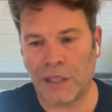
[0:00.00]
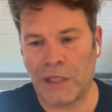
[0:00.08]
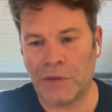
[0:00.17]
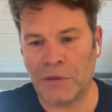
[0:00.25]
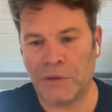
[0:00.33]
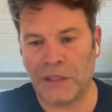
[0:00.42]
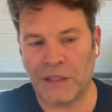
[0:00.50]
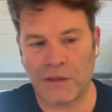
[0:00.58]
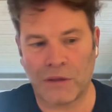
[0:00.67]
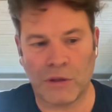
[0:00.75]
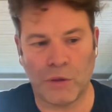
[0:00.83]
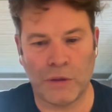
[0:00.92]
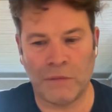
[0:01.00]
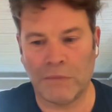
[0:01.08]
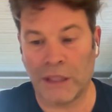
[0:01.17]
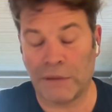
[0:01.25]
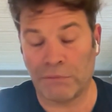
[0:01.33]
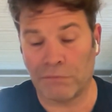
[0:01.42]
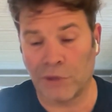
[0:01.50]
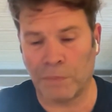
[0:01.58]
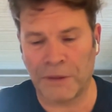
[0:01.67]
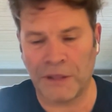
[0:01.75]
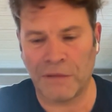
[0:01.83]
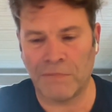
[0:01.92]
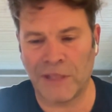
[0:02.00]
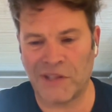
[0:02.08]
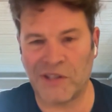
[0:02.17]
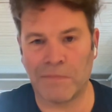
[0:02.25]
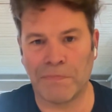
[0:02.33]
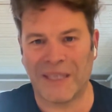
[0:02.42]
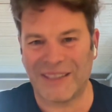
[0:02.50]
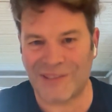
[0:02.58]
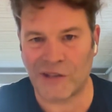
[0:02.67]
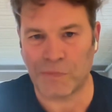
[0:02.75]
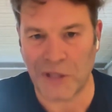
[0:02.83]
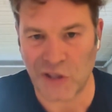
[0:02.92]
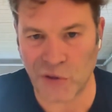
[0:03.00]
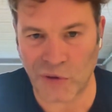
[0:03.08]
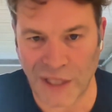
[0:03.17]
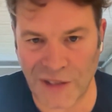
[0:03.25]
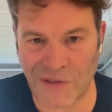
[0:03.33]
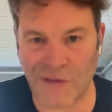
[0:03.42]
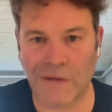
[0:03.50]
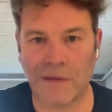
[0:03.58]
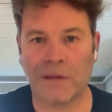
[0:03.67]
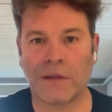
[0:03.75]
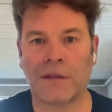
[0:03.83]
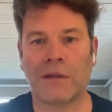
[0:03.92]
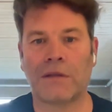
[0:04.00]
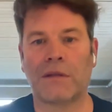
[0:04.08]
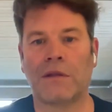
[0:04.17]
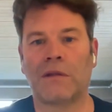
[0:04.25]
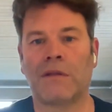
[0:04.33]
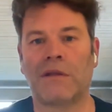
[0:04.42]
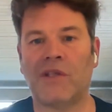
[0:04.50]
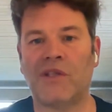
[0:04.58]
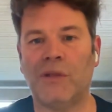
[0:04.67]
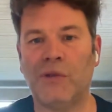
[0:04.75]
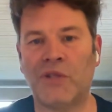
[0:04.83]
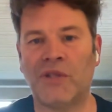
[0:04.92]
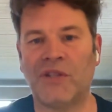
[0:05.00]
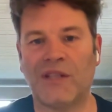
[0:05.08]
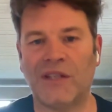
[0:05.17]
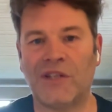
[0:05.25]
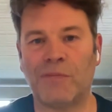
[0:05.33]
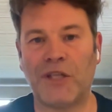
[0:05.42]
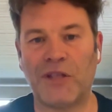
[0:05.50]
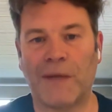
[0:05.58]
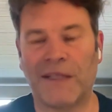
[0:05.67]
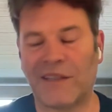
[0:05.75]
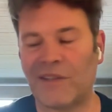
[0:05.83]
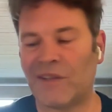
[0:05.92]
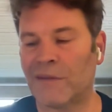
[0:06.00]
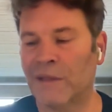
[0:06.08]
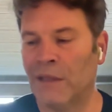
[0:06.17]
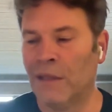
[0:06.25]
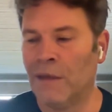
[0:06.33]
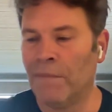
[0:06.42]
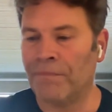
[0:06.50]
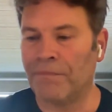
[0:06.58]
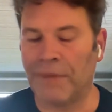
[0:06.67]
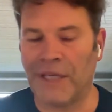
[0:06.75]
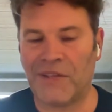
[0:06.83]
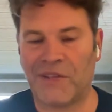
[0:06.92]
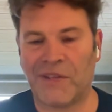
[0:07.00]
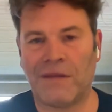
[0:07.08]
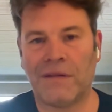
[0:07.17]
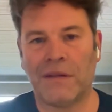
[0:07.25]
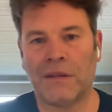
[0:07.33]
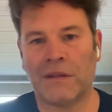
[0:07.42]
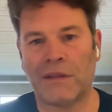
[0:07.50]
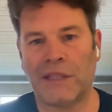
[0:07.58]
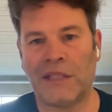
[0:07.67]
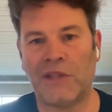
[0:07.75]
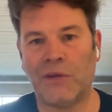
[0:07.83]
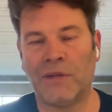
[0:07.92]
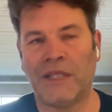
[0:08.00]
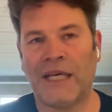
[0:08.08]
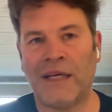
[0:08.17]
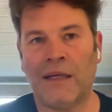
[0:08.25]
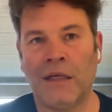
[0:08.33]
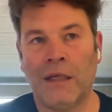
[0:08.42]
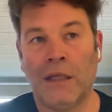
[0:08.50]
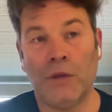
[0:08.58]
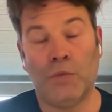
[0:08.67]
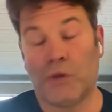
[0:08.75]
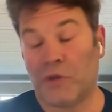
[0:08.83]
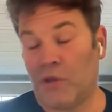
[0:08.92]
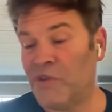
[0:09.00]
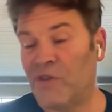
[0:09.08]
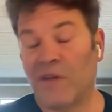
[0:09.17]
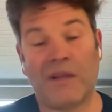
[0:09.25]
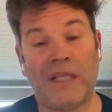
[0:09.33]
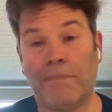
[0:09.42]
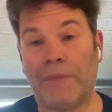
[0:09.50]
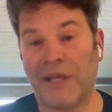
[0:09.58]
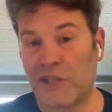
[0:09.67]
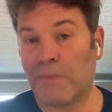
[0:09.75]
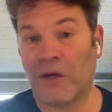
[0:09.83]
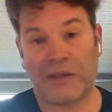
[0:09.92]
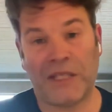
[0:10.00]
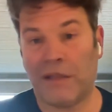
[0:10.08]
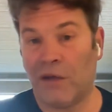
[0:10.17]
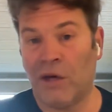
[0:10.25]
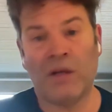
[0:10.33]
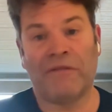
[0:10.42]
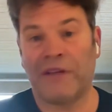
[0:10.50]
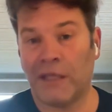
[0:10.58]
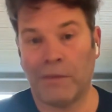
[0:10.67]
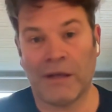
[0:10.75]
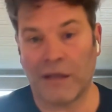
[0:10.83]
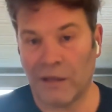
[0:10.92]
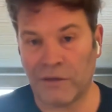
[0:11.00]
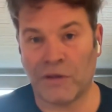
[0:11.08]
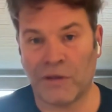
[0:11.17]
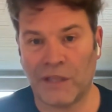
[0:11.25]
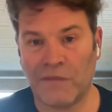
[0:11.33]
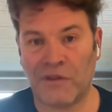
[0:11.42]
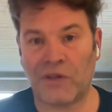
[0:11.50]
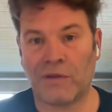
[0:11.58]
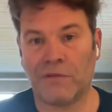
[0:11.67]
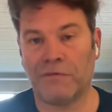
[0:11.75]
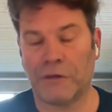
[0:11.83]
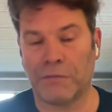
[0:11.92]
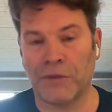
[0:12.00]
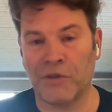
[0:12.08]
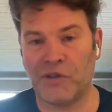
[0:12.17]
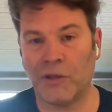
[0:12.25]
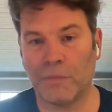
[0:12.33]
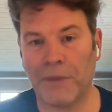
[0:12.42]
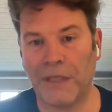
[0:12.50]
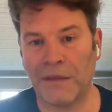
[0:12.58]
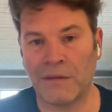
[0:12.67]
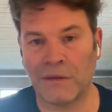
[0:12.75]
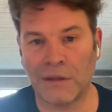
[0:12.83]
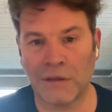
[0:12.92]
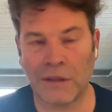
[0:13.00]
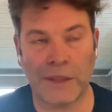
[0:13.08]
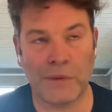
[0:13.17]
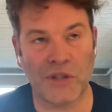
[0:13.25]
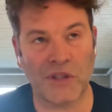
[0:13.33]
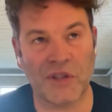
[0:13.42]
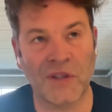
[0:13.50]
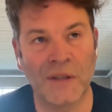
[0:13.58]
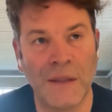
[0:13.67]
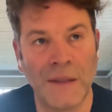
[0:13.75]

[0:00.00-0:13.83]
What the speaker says: out there who, in my opinion, makes the best speech-to-text solutions is Speechmatics. based in UK. We're constantly benchmarking all available alternatives for most European languages.